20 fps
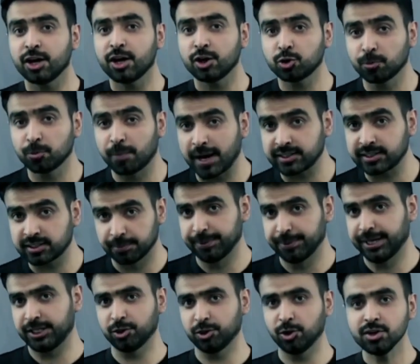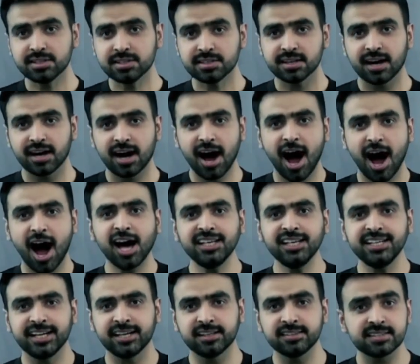to buy tomatoes,
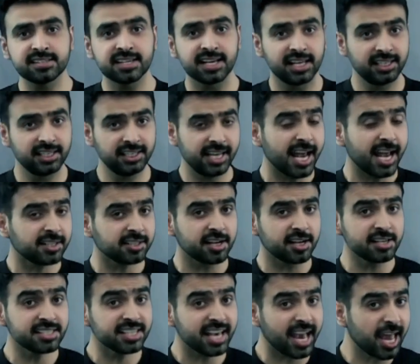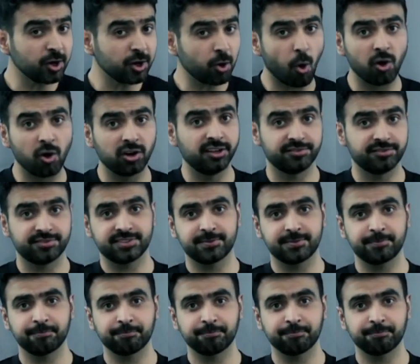onions, lettuce and olives.